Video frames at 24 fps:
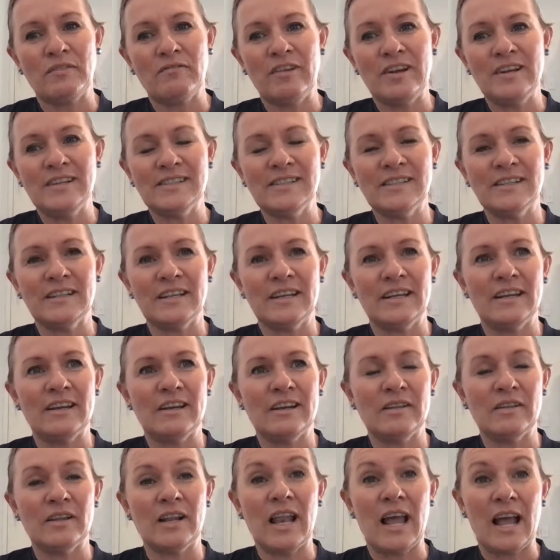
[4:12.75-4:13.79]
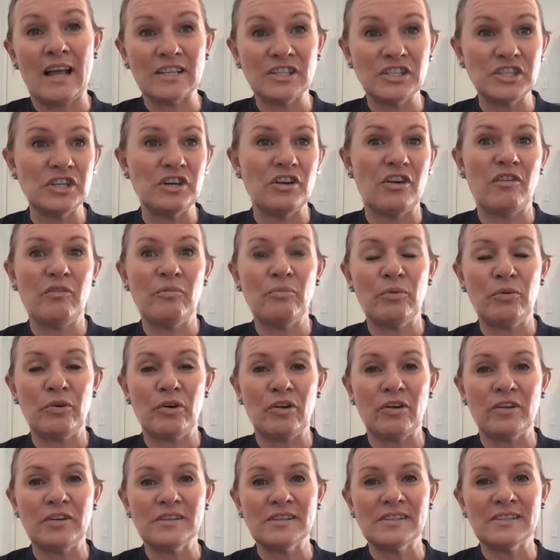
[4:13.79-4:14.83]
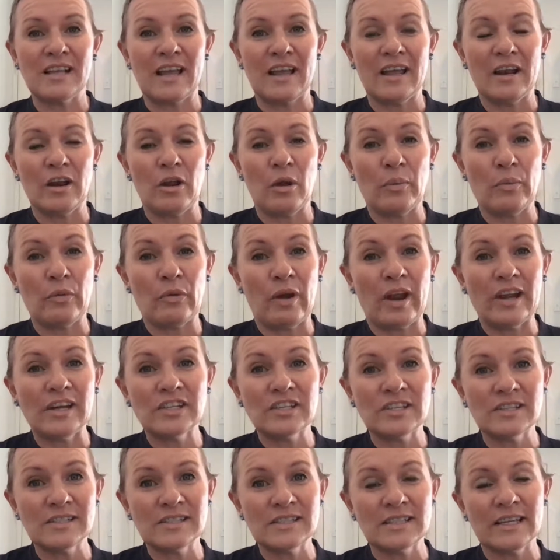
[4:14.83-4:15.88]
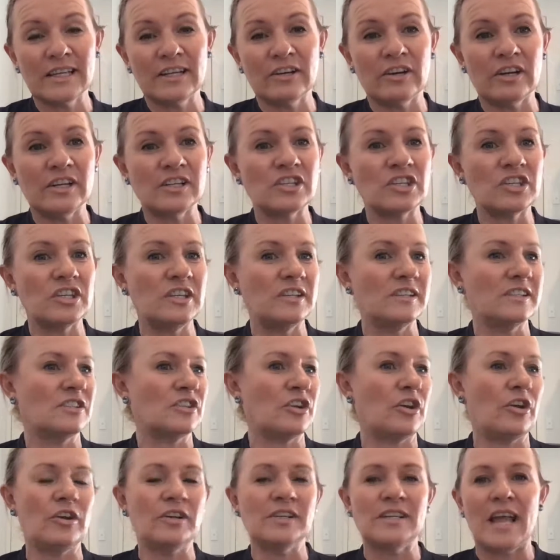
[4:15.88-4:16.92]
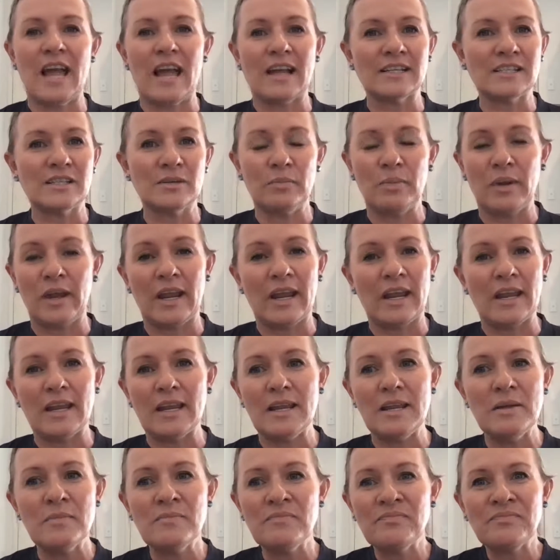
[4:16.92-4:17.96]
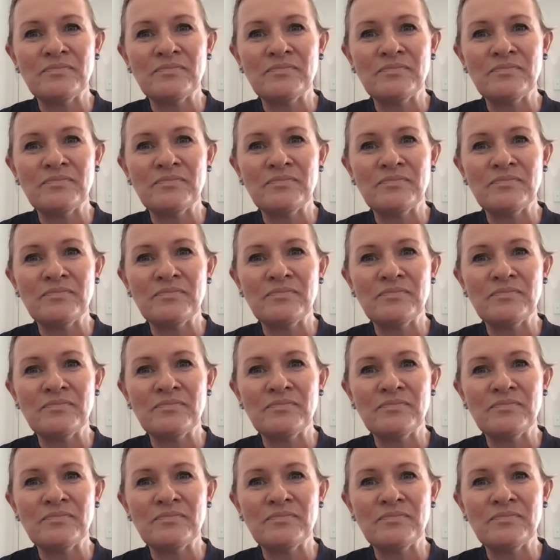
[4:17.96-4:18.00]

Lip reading: Recently, in the last year, I've put on an operations leader, and she's turned out to be